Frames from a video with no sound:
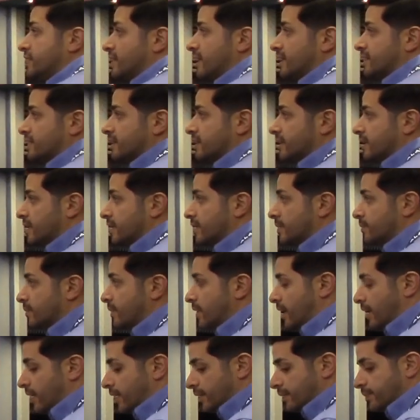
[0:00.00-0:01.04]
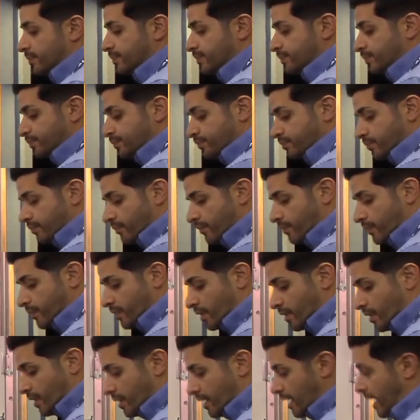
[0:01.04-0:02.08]
at the um,
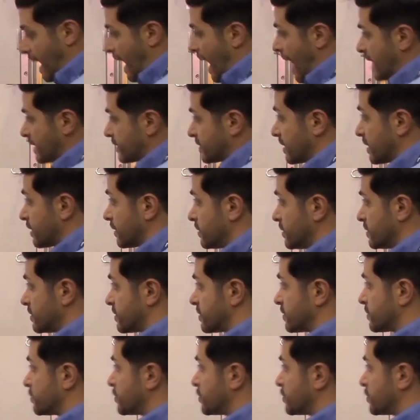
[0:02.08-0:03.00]
antenna is